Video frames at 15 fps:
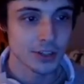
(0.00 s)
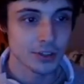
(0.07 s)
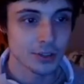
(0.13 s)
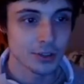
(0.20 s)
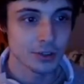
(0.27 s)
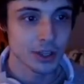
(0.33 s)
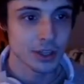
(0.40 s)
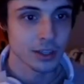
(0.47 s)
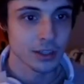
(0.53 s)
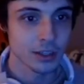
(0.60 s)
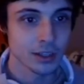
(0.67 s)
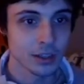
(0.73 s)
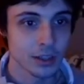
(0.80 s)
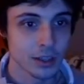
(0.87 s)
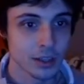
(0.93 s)
true thing.
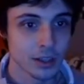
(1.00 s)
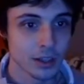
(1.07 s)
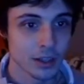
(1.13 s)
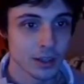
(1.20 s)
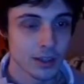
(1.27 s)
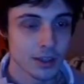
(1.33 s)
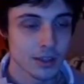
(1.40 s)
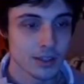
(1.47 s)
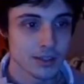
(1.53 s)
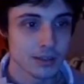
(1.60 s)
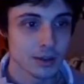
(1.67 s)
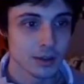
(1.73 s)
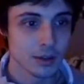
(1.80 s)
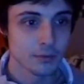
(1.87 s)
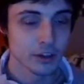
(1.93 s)
This
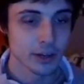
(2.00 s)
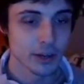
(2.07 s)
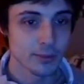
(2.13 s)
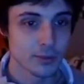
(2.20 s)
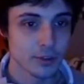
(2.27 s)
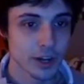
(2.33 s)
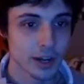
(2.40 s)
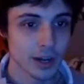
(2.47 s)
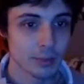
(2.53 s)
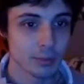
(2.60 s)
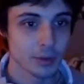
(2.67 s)
frame trap.